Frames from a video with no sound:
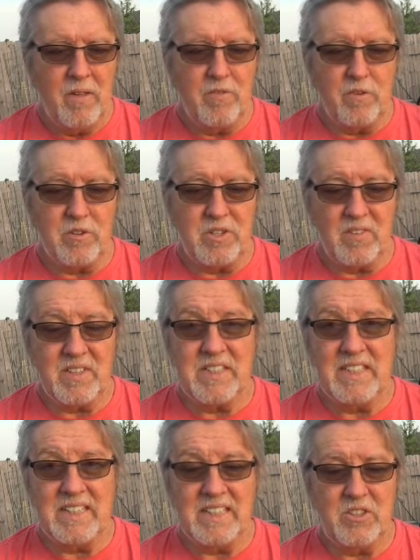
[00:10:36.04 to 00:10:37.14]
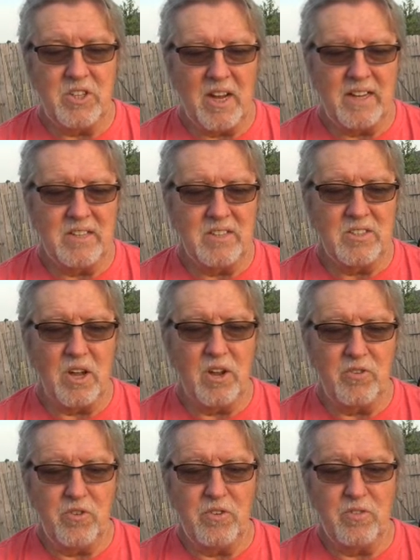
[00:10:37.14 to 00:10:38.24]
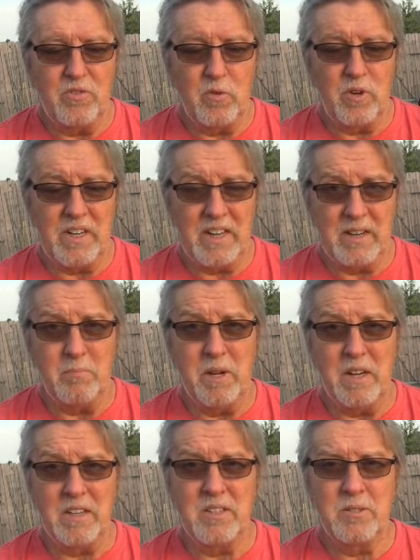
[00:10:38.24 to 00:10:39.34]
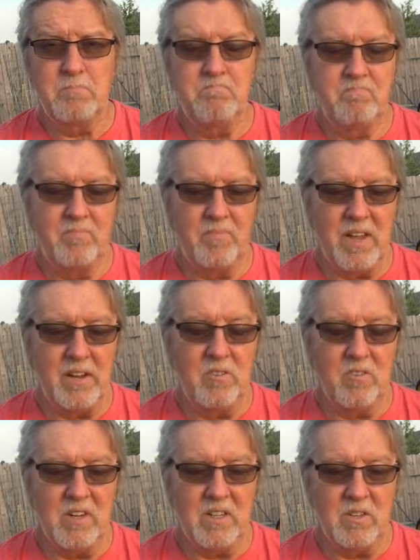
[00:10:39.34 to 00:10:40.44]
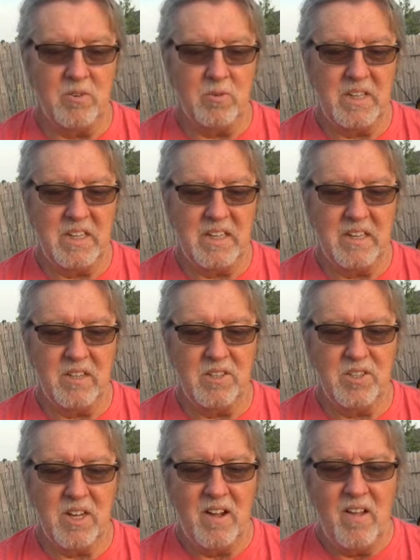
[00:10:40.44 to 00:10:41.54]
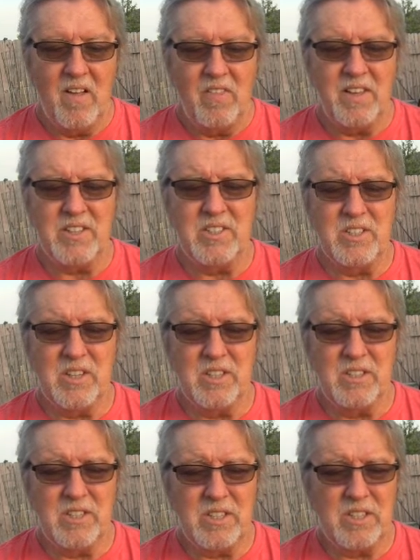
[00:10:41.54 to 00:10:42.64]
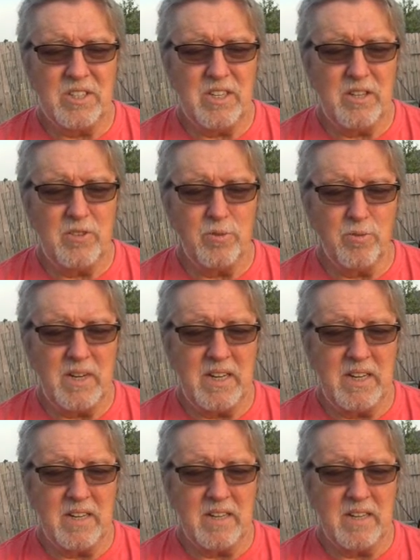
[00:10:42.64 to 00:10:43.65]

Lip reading: for 17-inch height is $149. I agree, a little ridiculous. That's $63.